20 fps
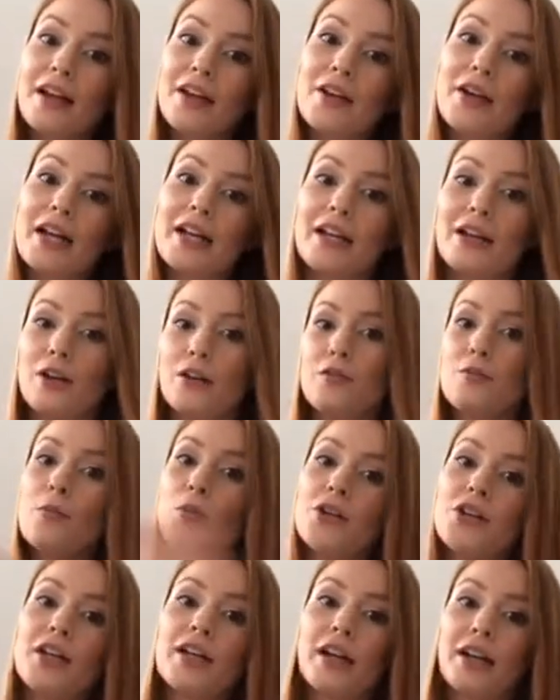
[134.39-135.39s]
Are you getting enough
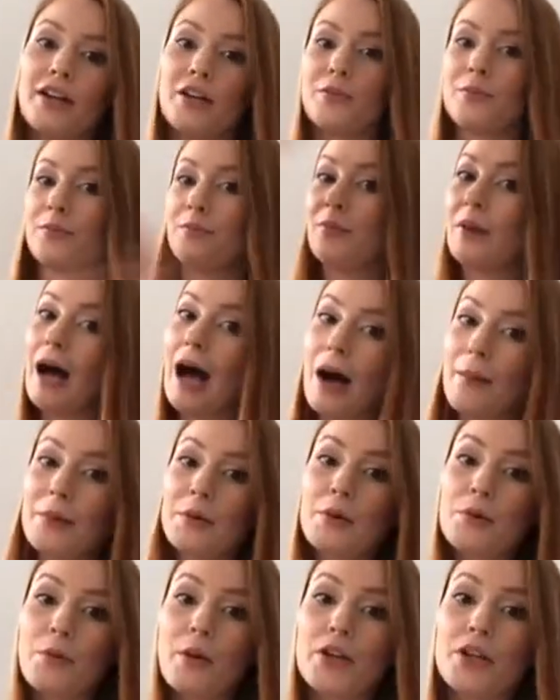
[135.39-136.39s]
money? Are you happy
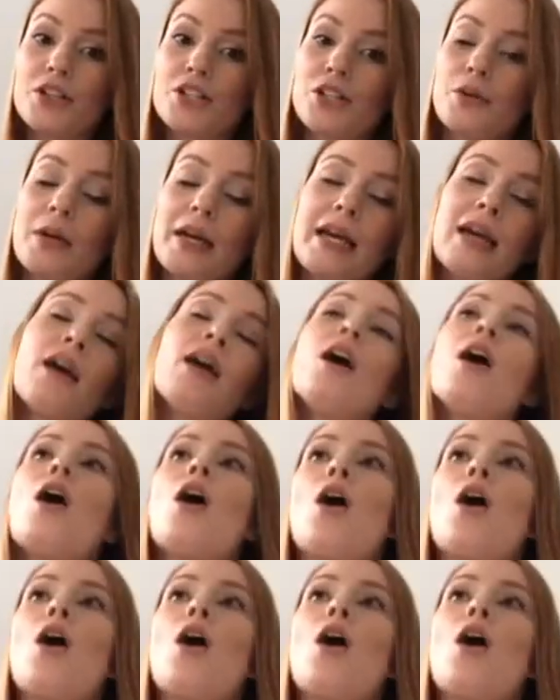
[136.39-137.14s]
with what you're doing?